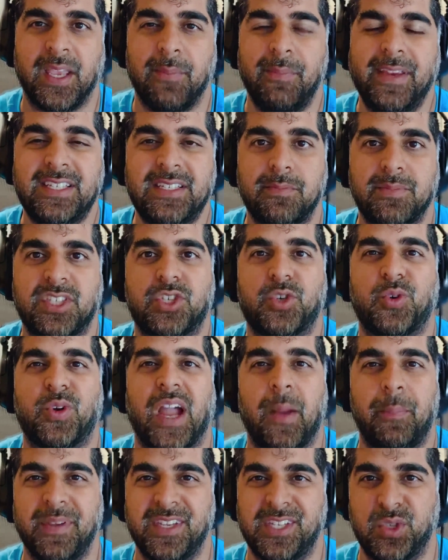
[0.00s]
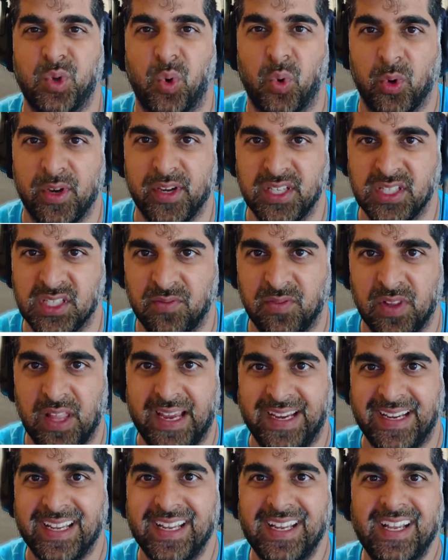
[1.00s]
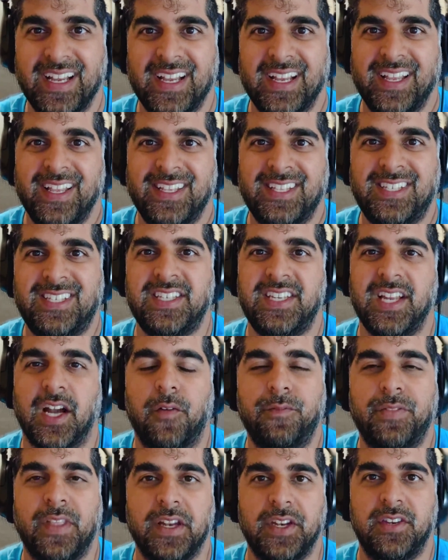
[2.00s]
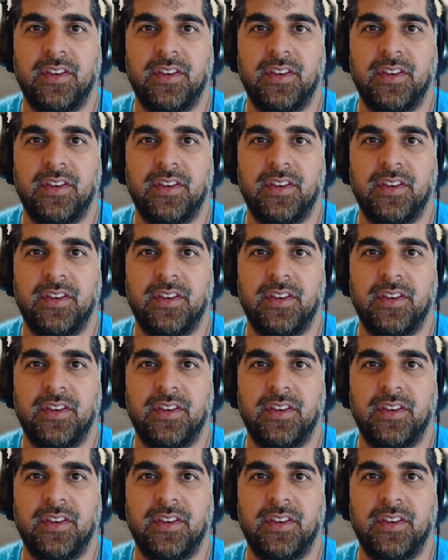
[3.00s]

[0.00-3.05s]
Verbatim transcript: Give me some scrappy stories of like stuff that